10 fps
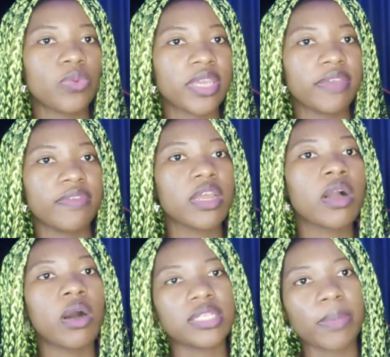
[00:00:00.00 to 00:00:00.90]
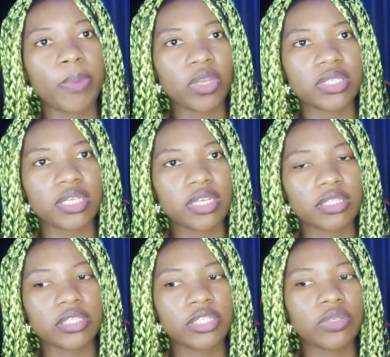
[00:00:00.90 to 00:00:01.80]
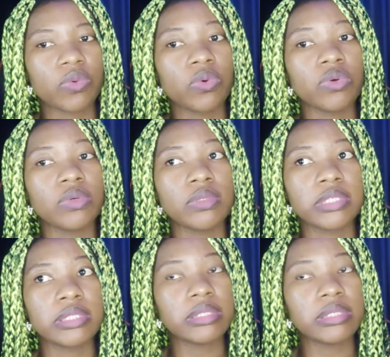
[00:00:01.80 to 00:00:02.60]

were given a court-appointed attorney who